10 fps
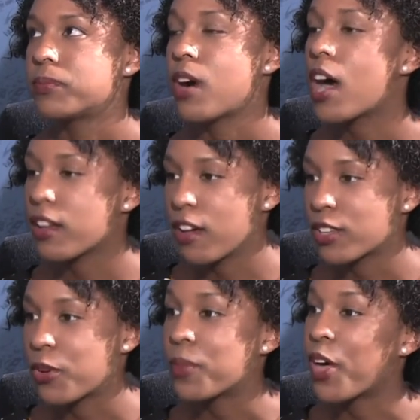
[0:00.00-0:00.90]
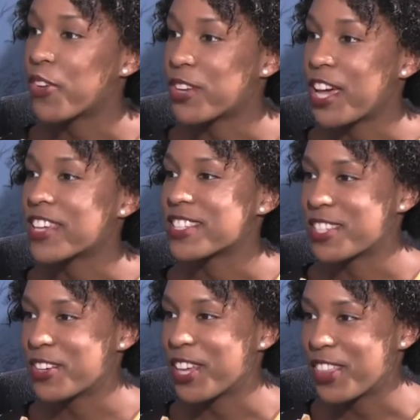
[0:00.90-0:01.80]
product from the other day is
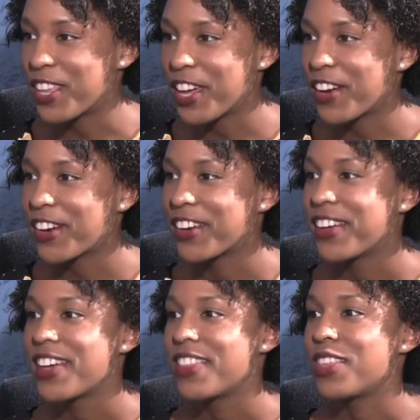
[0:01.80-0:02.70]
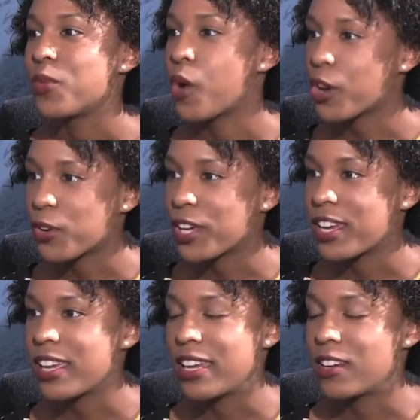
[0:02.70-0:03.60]
still in there, then the water will
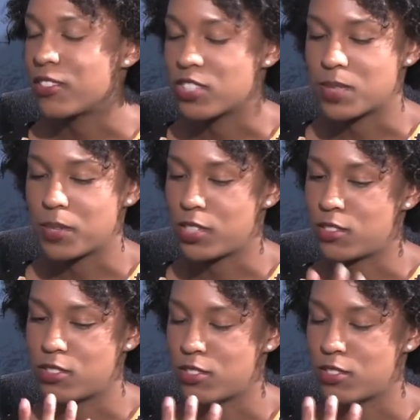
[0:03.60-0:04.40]
hit it and it'll just be